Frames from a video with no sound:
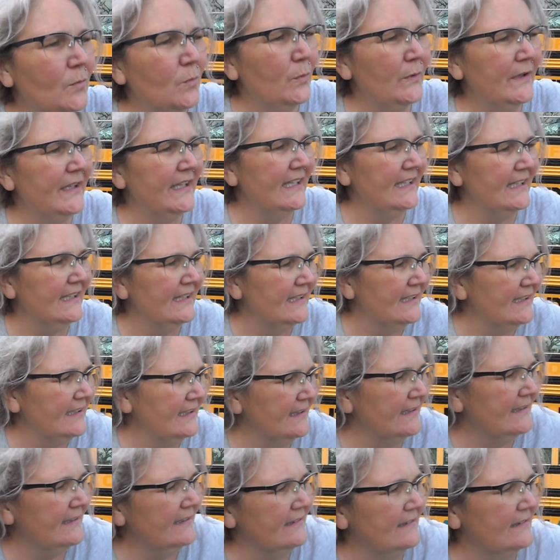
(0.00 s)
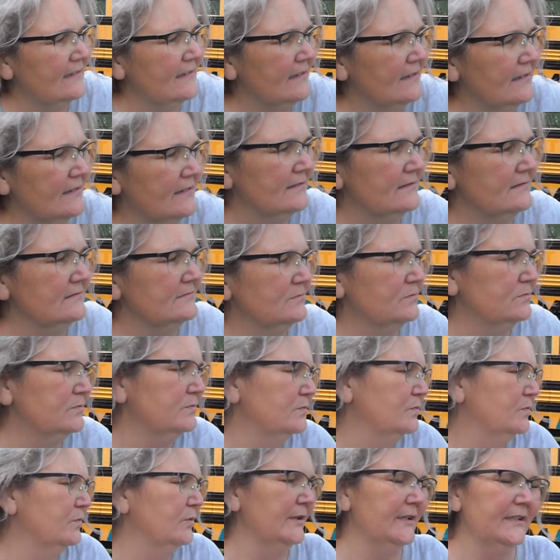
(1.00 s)
We
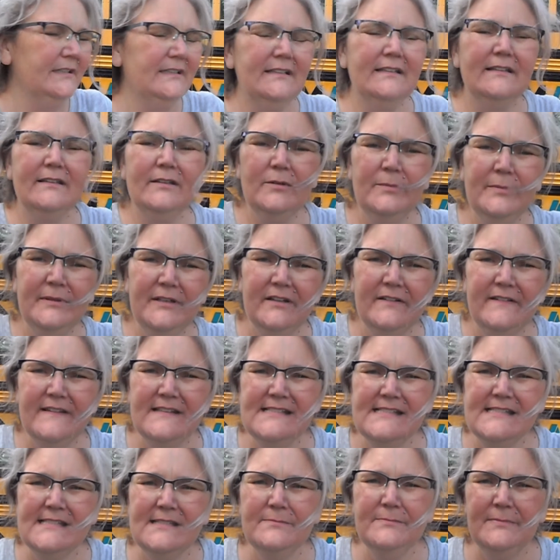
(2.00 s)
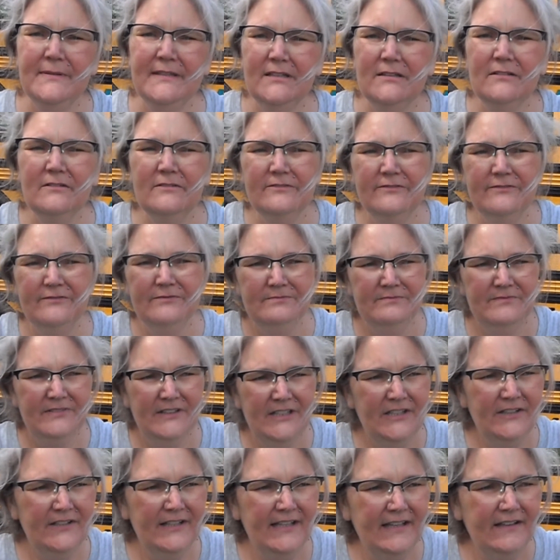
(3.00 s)
worked a little bit on the seatbelt,
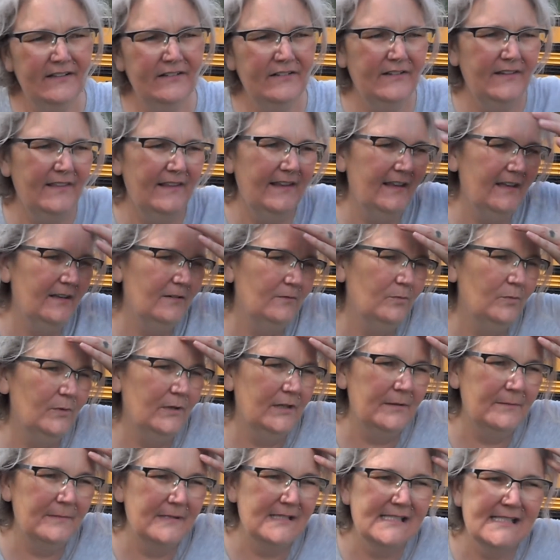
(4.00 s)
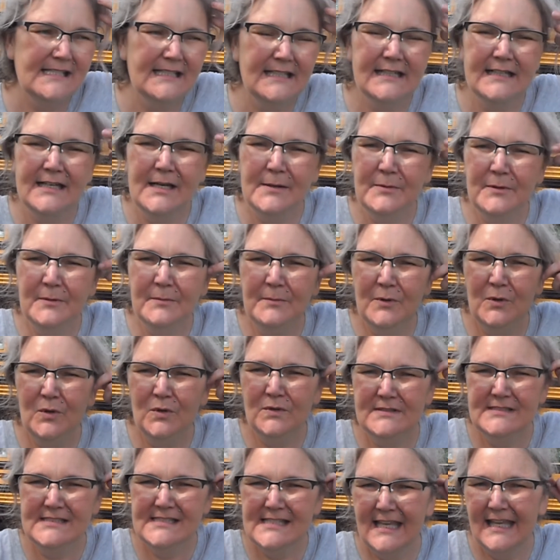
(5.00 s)
figured out that we're missing a couple
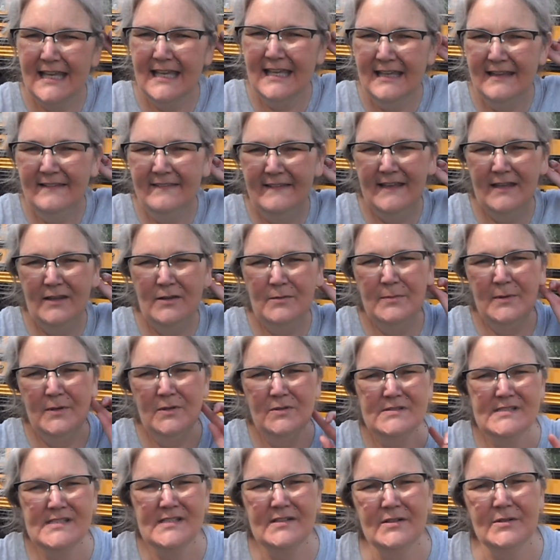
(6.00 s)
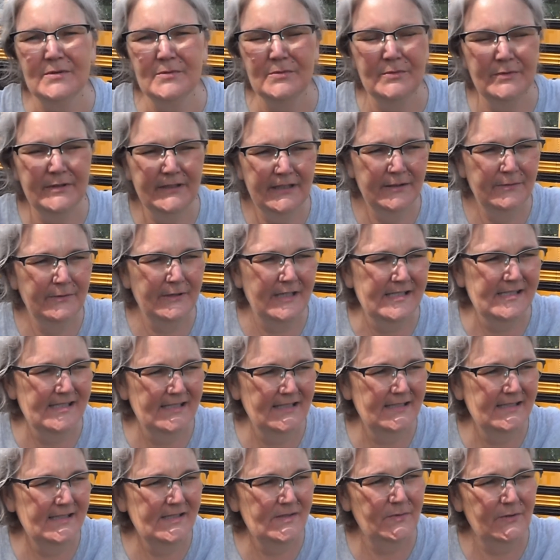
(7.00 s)
bolts, and the other bolts are really
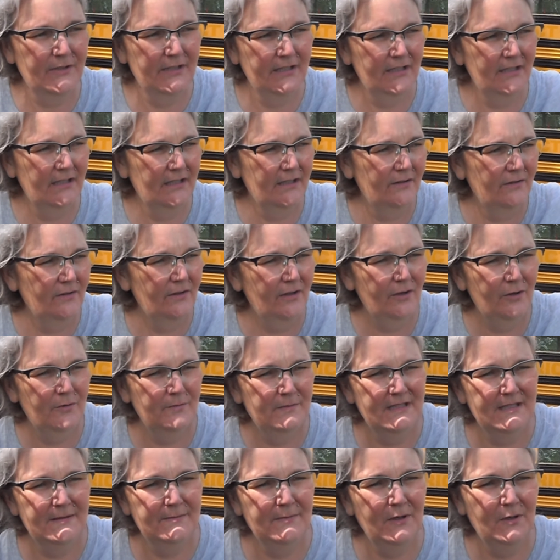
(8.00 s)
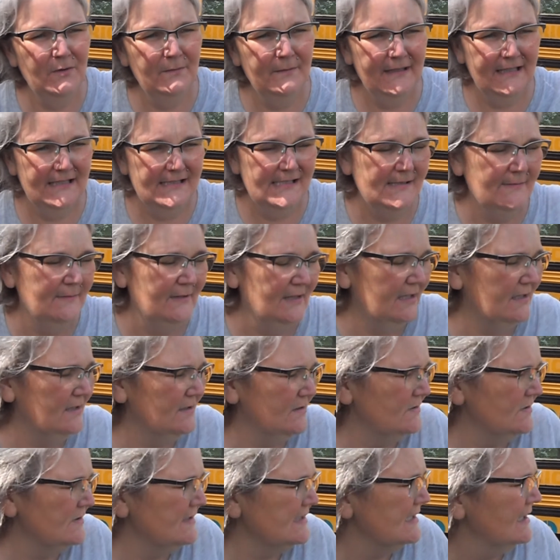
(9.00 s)
rusted, so we're gonna go to the Home Depot and buy some of
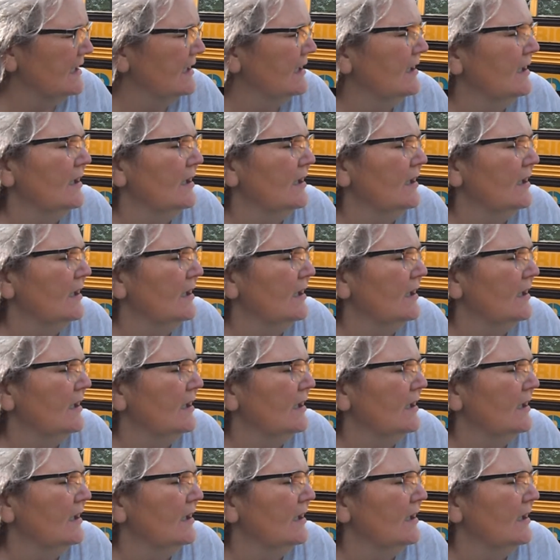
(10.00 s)
those.